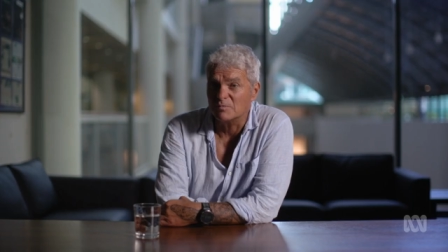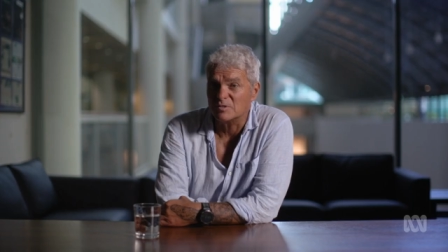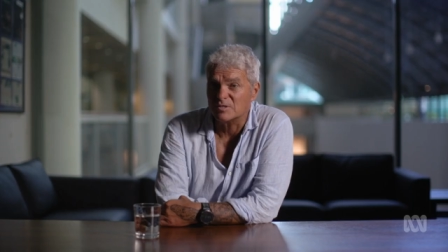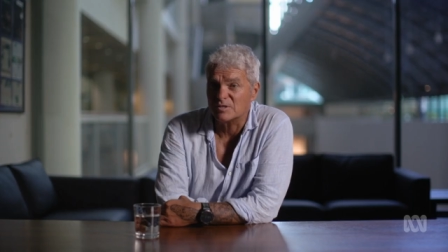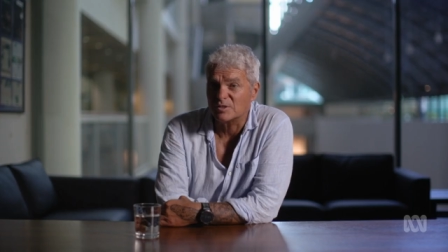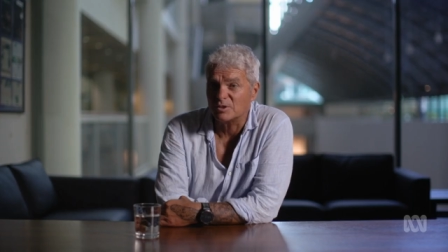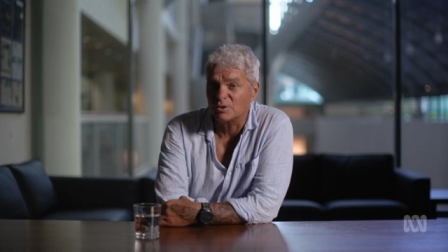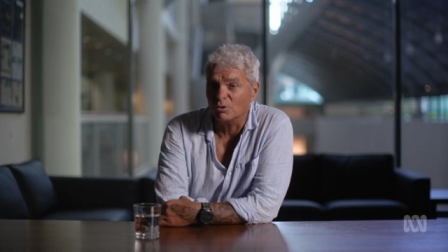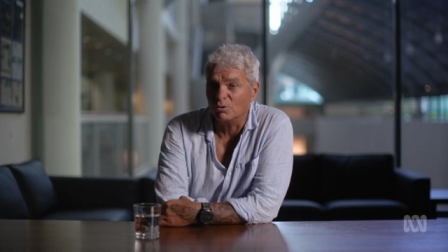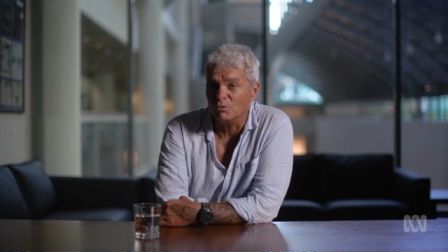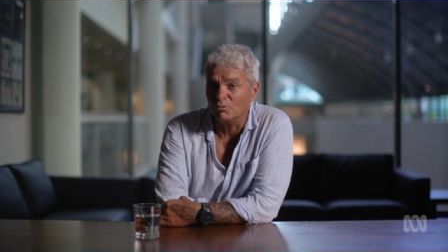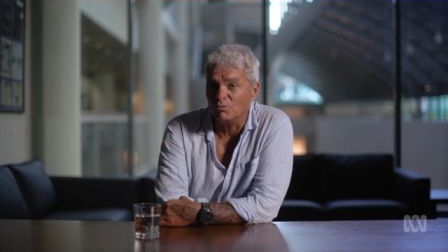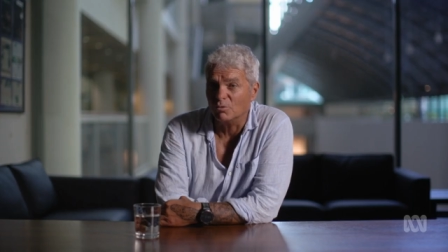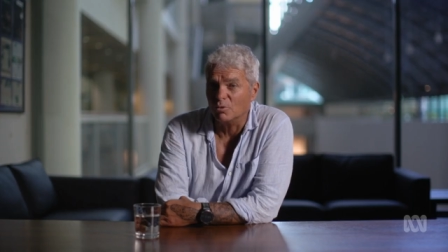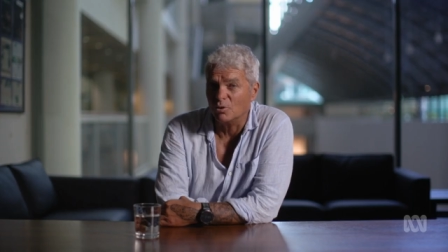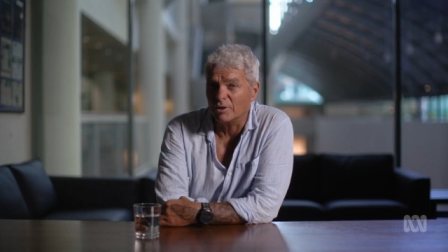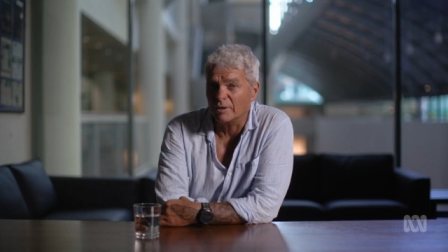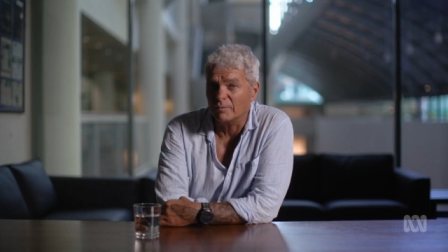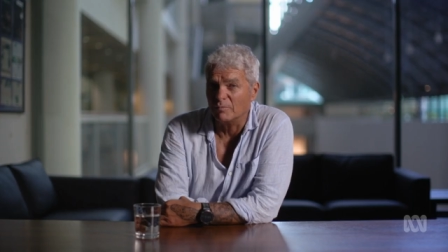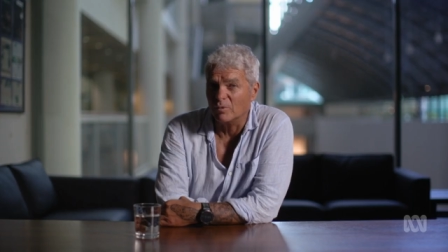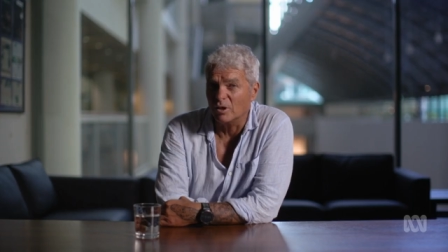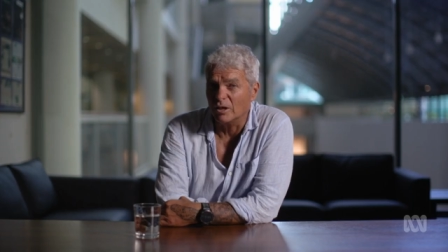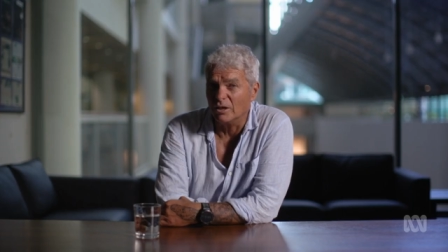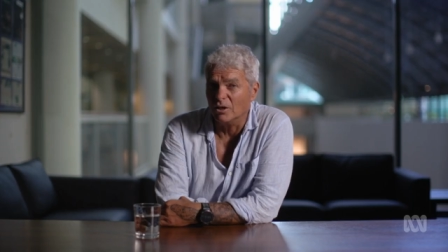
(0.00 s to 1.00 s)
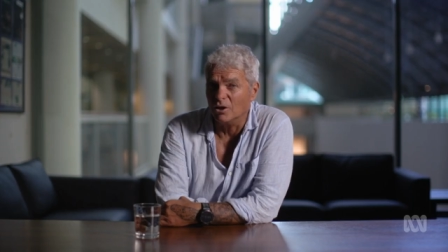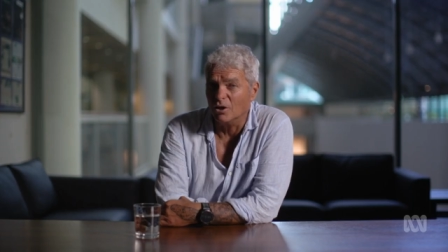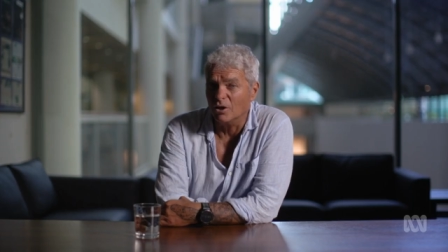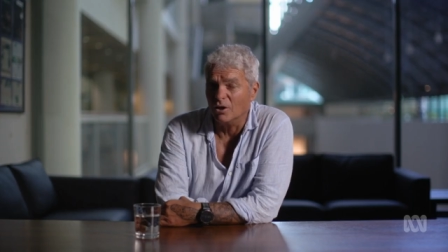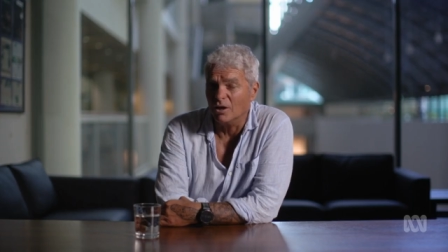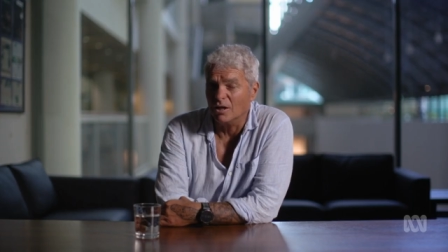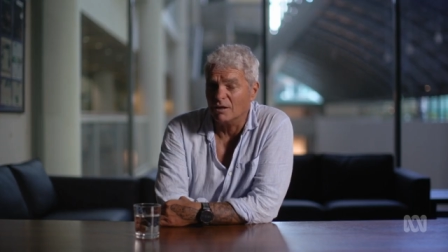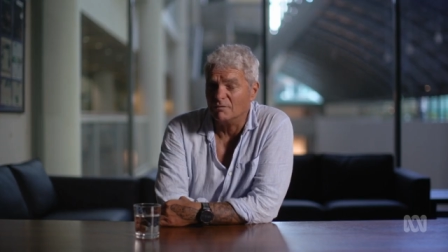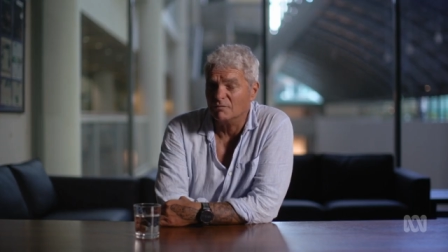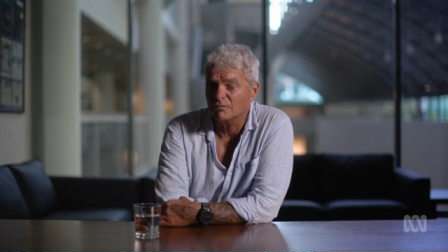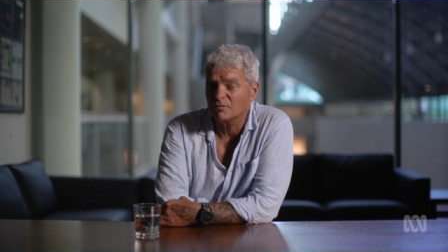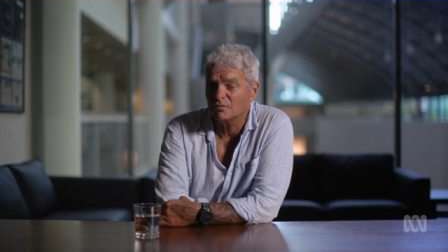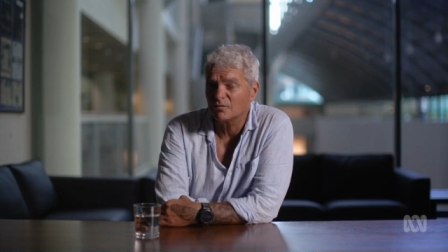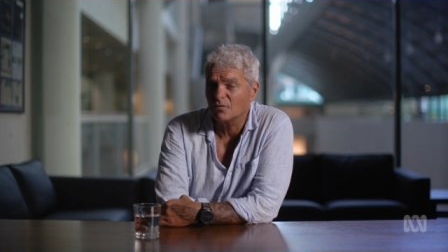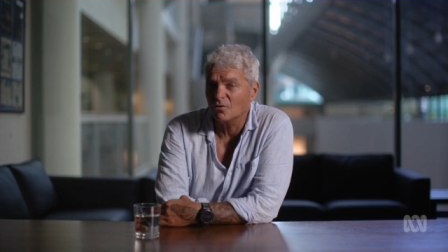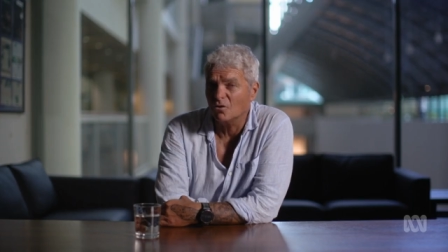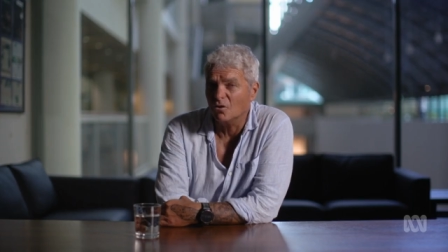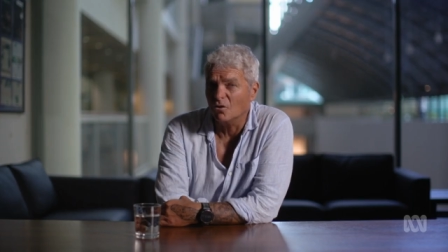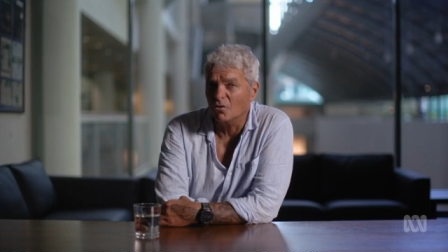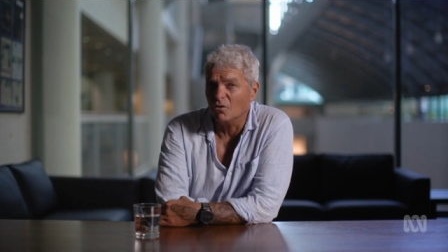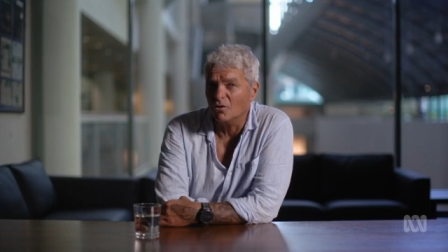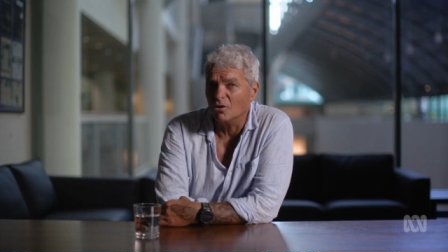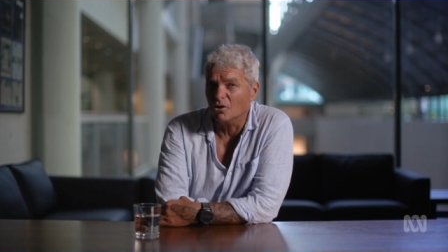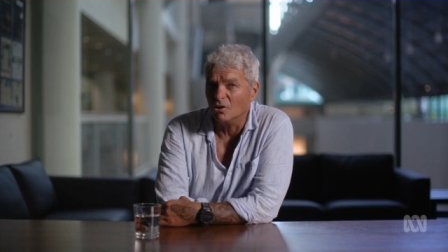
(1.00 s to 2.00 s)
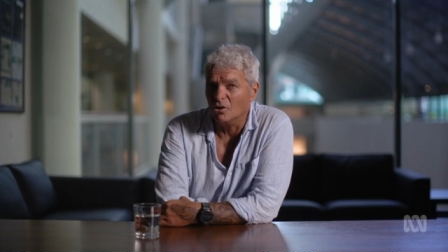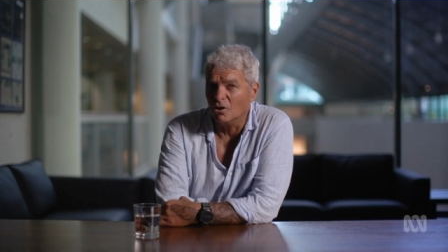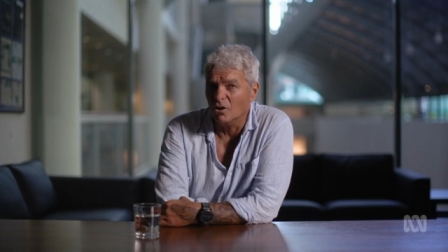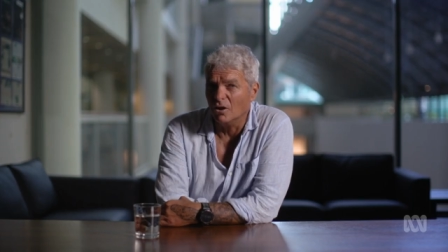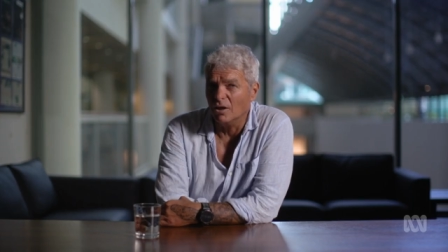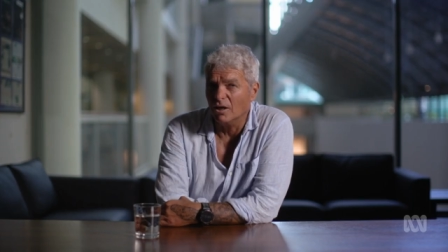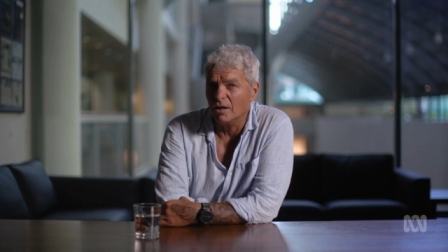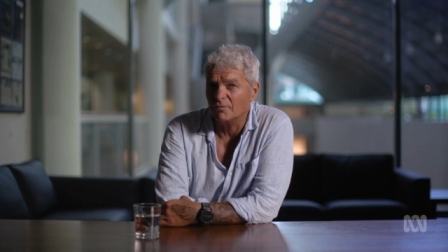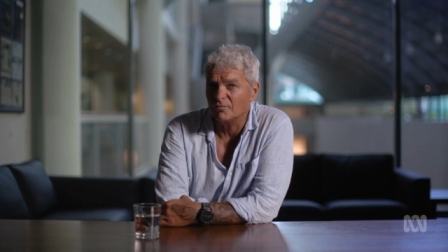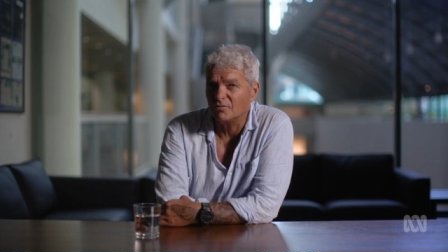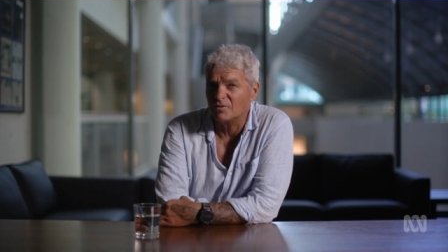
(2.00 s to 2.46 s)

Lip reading: still putting my life on the line